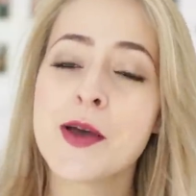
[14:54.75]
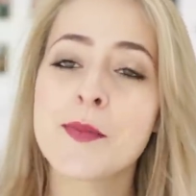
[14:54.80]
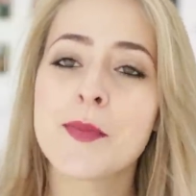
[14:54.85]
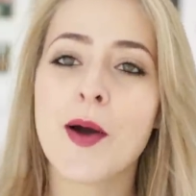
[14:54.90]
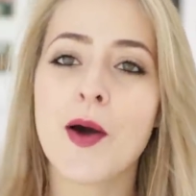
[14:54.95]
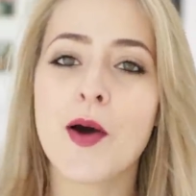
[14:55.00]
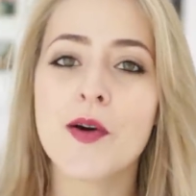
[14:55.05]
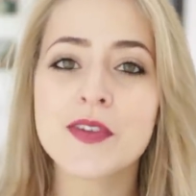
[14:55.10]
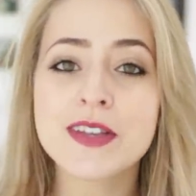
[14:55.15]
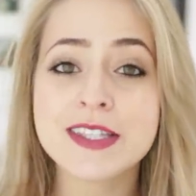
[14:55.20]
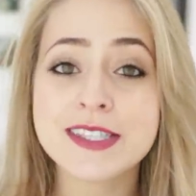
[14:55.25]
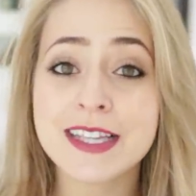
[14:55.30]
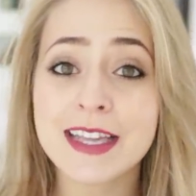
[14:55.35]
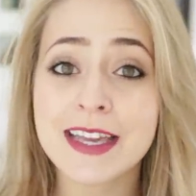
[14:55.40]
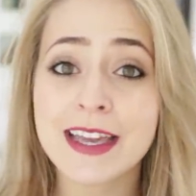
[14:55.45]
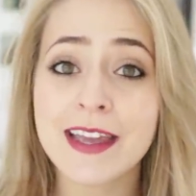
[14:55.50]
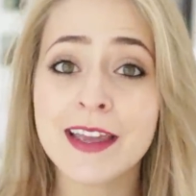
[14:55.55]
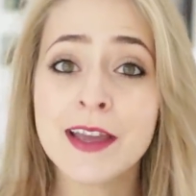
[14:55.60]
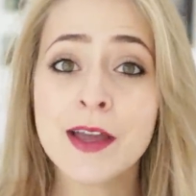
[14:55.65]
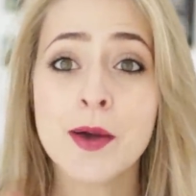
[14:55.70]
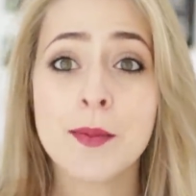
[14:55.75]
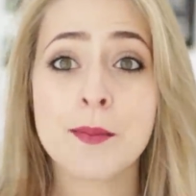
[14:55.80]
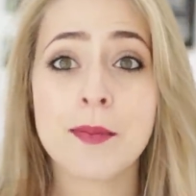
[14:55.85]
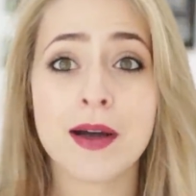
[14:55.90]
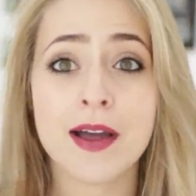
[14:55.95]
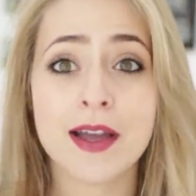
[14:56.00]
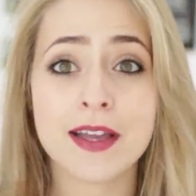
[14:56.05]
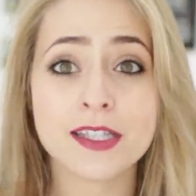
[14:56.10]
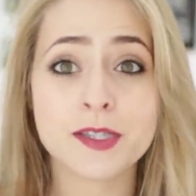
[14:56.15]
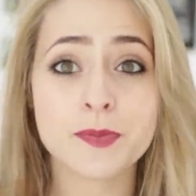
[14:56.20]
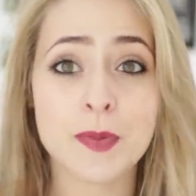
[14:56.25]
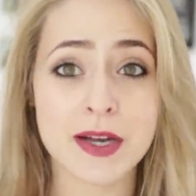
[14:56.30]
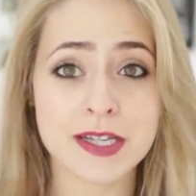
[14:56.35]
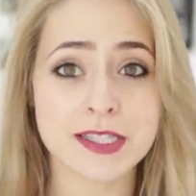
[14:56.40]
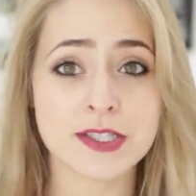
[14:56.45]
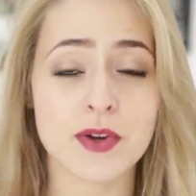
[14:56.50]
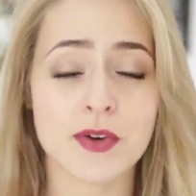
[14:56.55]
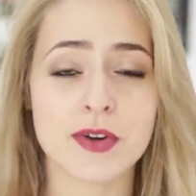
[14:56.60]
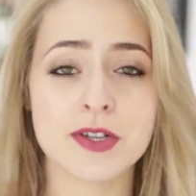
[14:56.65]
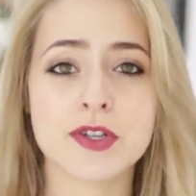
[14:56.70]
But obviously, my
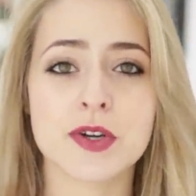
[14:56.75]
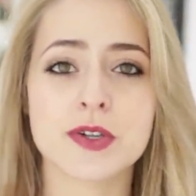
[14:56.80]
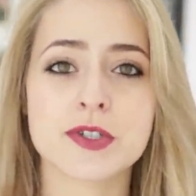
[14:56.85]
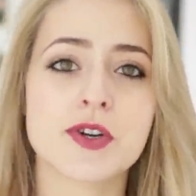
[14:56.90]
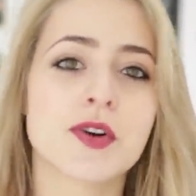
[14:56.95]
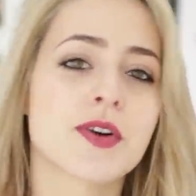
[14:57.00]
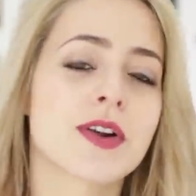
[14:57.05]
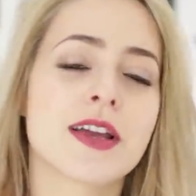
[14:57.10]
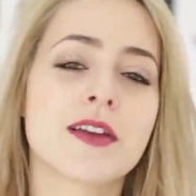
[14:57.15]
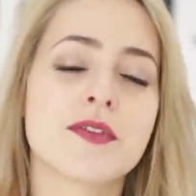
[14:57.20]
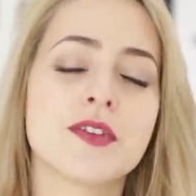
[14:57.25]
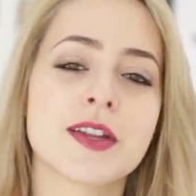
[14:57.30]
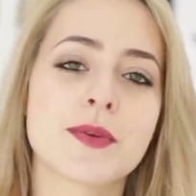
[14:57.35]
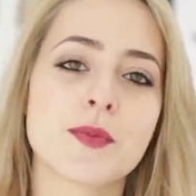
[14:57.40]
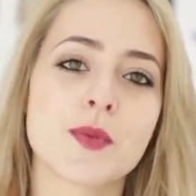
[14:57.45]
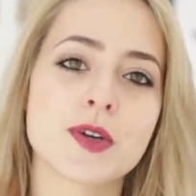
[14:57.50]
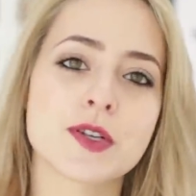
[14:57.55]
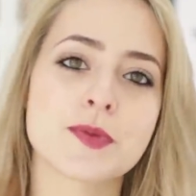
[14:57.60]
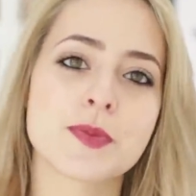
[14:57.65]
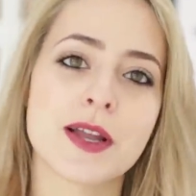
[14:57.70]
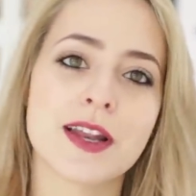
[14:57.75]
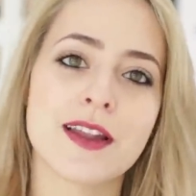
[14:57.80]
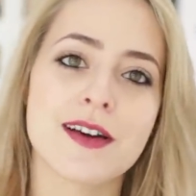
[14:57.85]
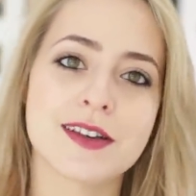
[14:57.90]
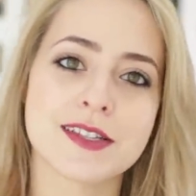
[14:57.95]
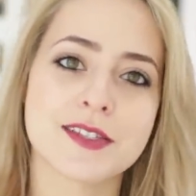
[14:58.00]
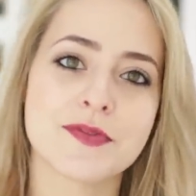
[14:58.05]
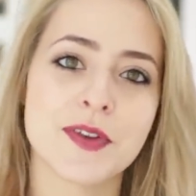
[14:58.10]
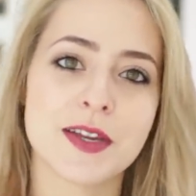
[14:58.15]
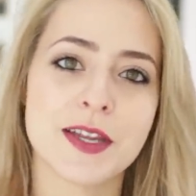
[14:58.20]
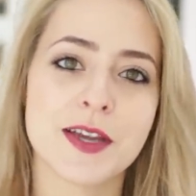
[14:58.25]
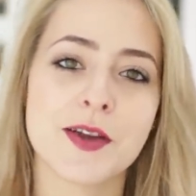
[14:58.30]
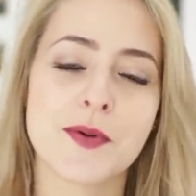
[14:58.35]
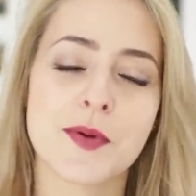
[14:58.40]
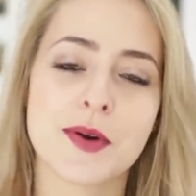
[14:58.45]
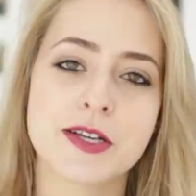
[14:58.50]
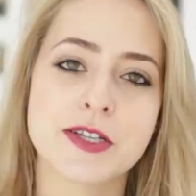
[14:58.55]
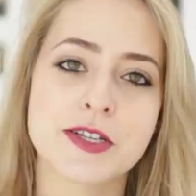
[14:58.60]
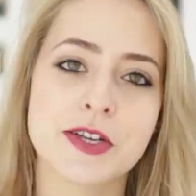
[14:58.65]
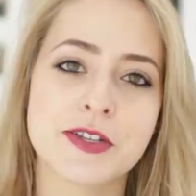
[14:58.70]
spiced orange hot chocolate, if you didn't watch my last video
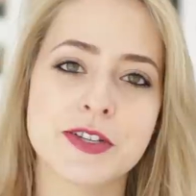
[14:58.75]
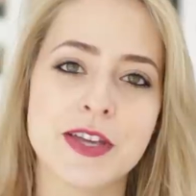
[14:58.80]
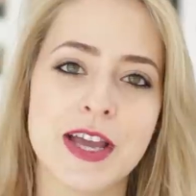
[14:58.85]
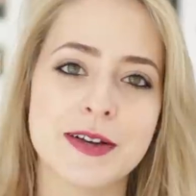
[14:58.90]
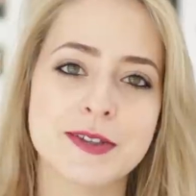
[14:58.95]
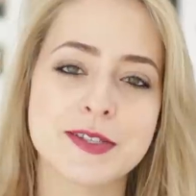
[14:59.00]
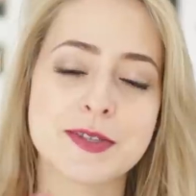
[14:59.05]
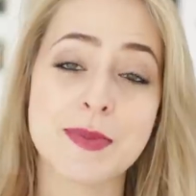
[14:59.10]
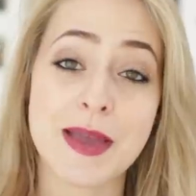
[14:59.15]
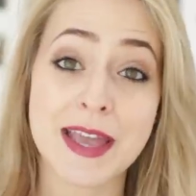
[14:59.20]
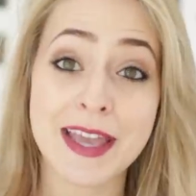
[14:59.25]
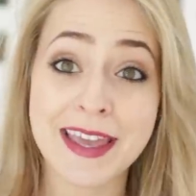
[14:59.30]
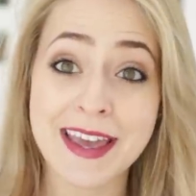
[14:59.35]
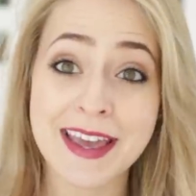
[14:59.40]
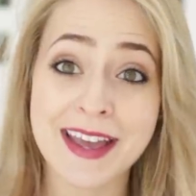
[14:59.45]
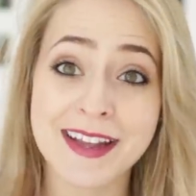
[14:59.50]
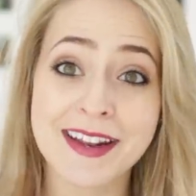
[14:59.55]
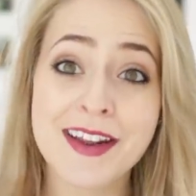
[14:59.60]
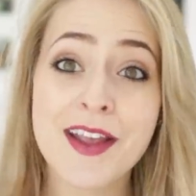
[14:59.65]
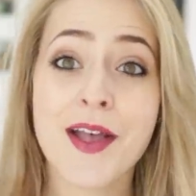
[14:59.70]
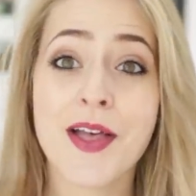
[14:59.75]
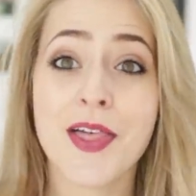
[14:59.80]
where I showed you how to make it,